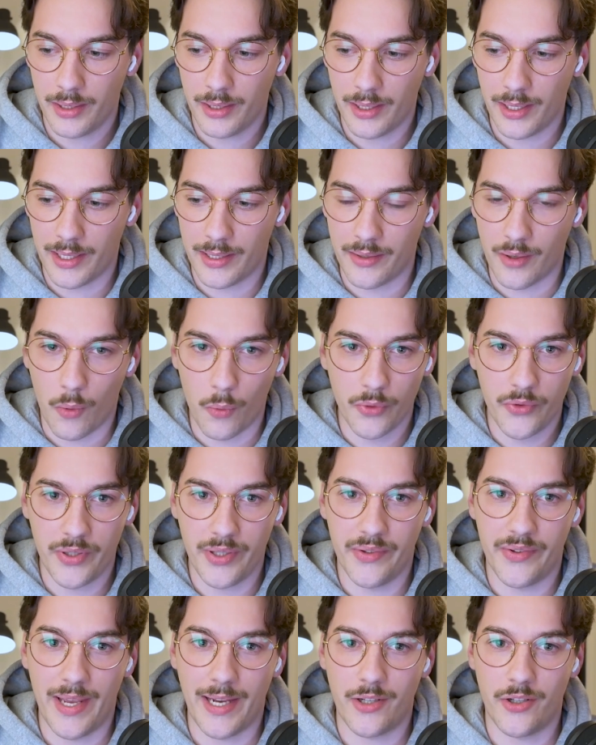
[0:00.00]
And OT
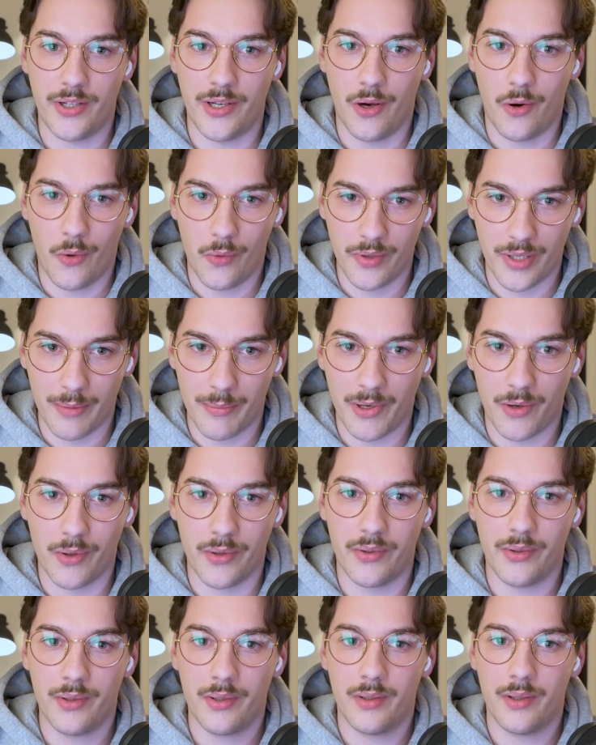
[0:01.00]
is actually only
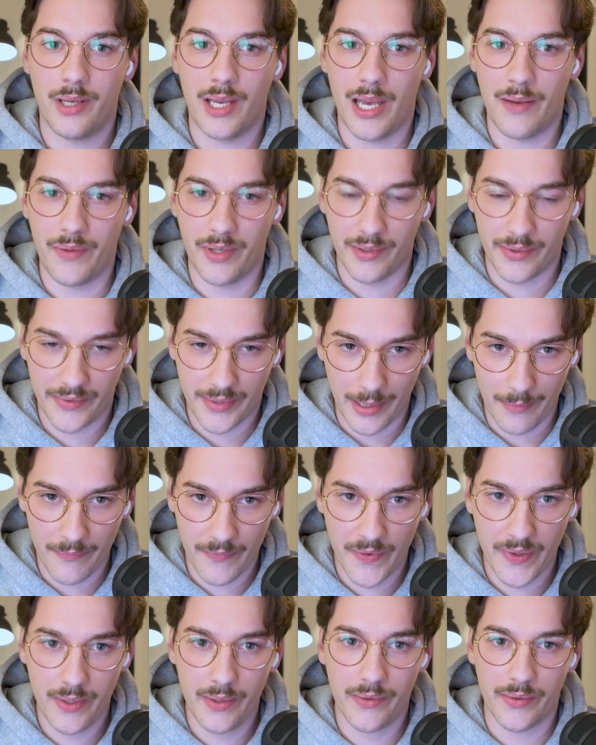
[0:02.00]
about having
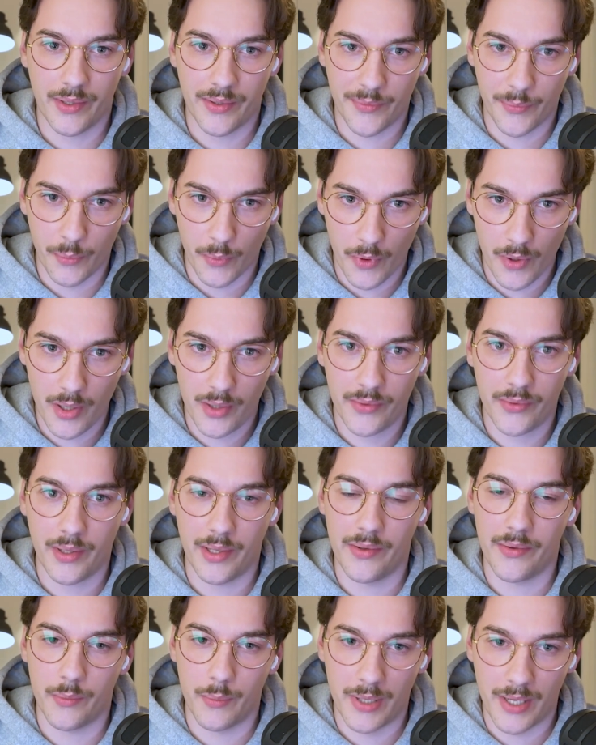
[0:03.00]
something that works
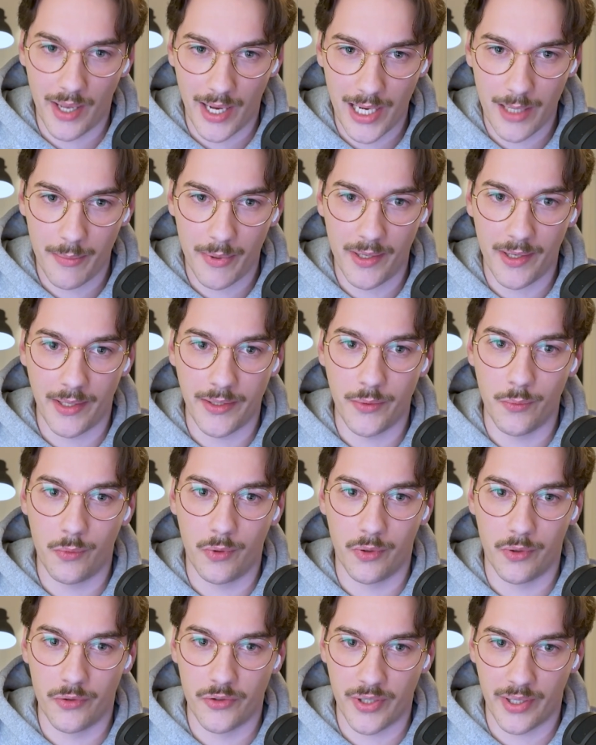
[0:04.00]
and is reliable and you
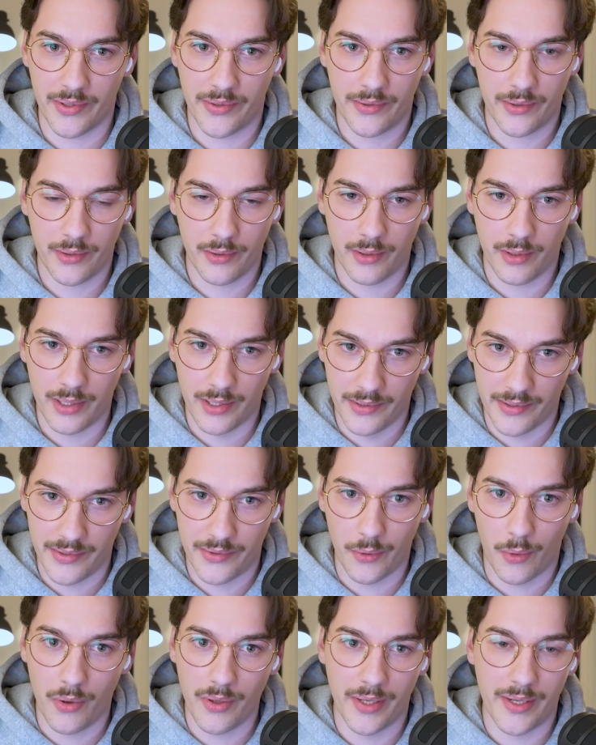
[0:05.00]
can just
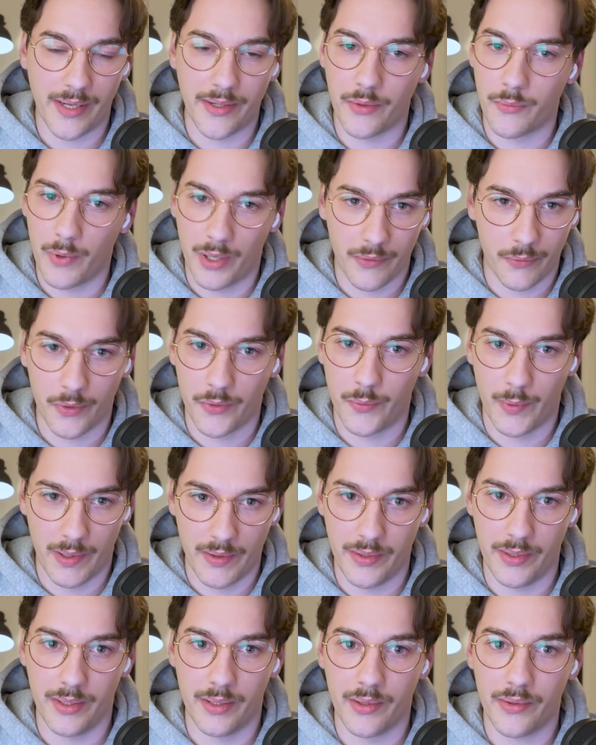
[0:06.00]
install and let it run for
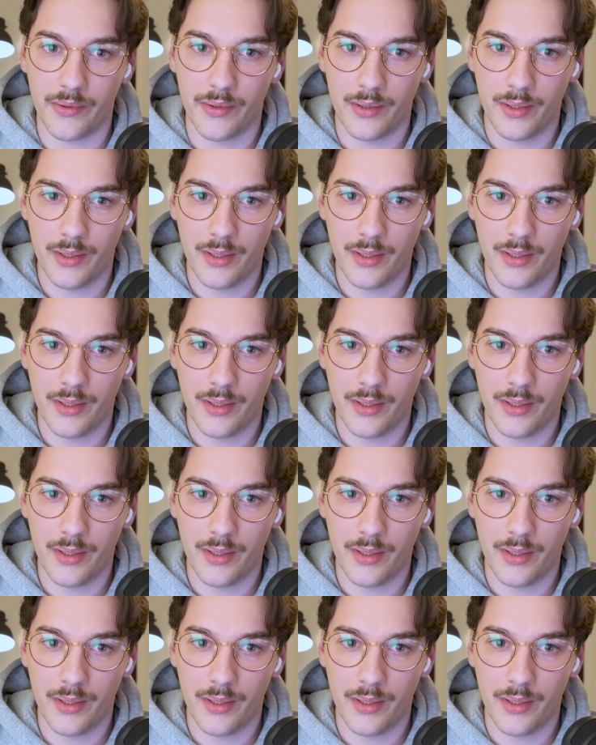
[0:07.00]
20 years.